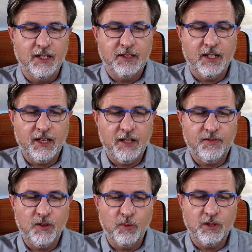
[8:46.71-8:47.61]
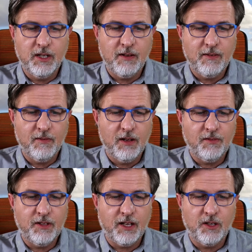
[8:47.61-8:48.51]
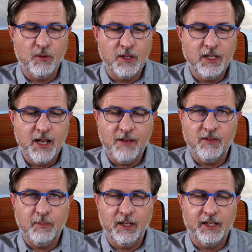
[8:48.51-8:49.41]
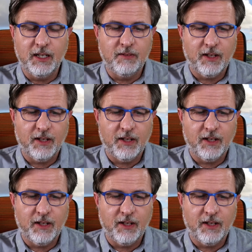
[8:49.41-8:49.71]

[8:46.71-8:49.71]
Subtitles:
that you would never believe,